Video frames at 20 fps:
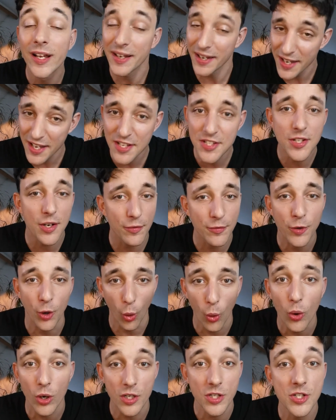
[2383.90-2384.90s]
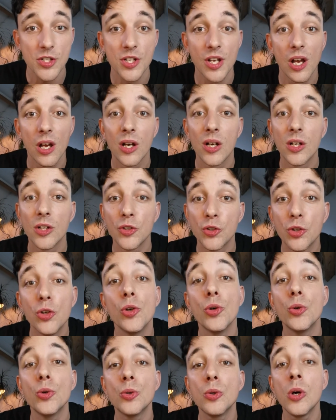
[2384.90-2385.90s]
Is, of course,
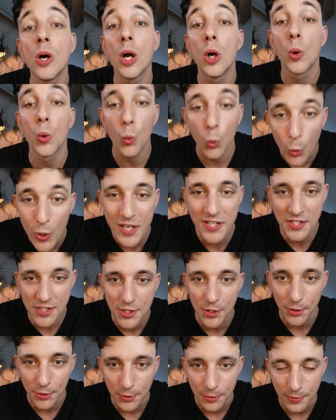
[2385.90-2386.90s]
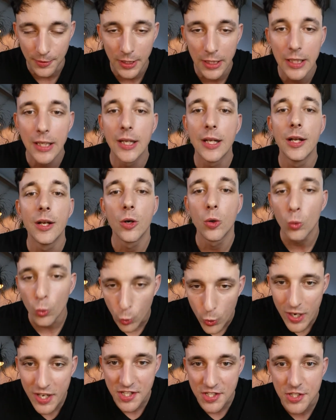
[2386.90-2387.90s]
to whistle.
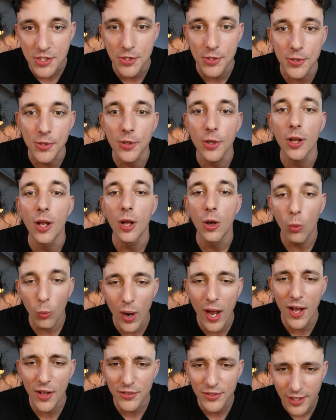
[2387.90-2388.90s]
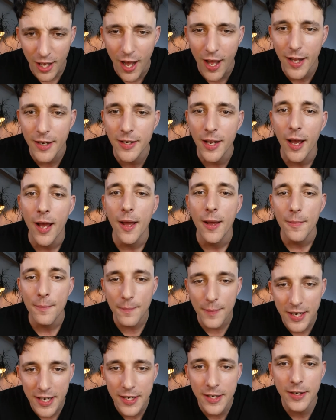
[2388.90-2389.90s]
Whistle. Well done,
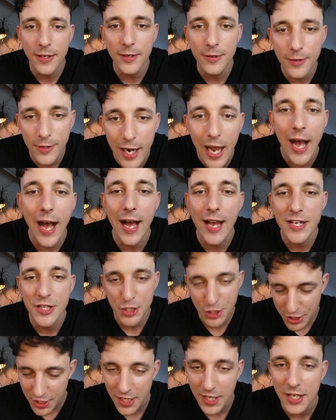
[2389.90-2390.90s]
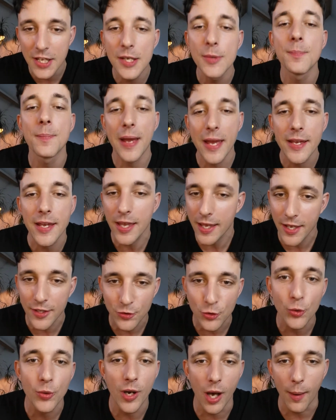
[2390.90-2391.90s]
Mirajski, making
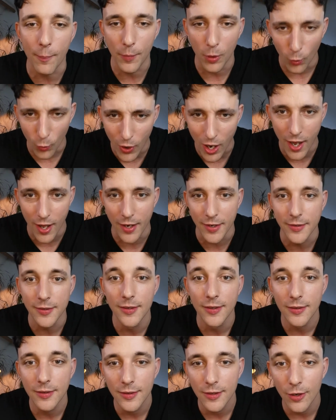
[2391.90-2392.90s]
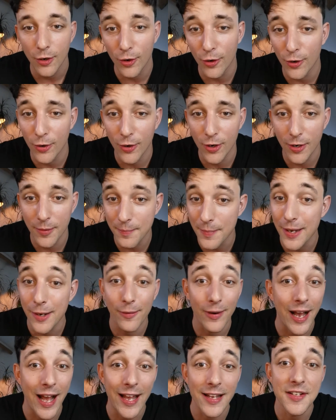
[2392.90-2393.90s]
it to number one. Or
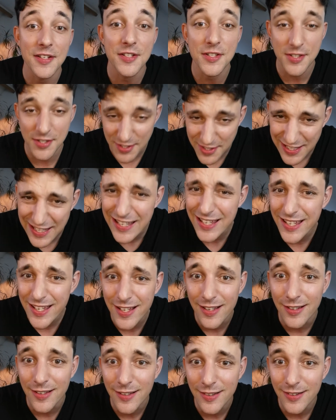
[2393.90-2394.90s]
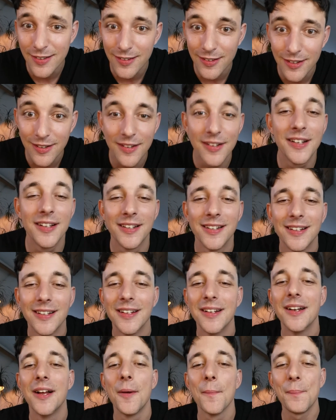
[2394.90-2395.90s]
Mirajski?
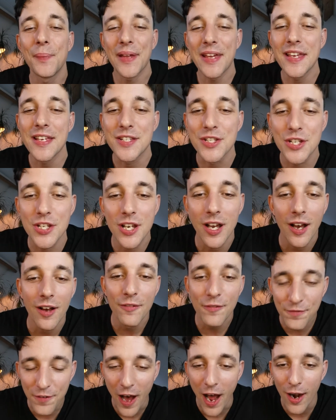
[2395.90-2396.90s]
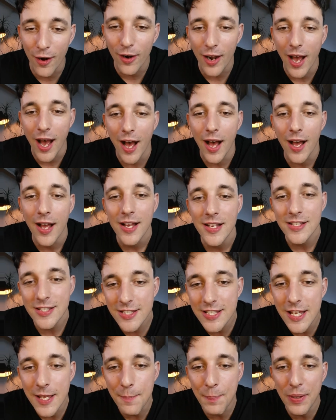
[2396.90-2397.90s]
Peach, Farah,
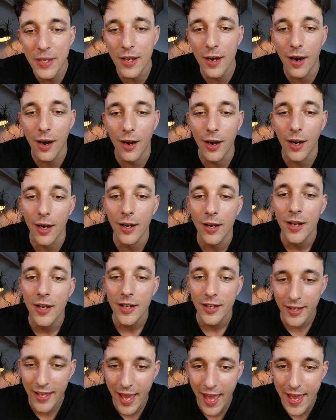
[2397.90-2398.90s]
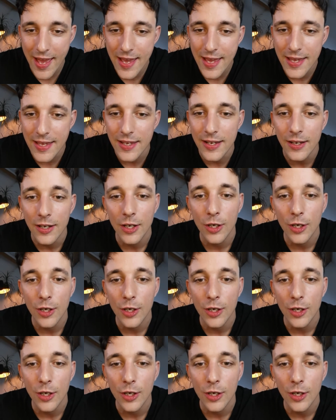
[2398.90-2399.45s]
CPR, K,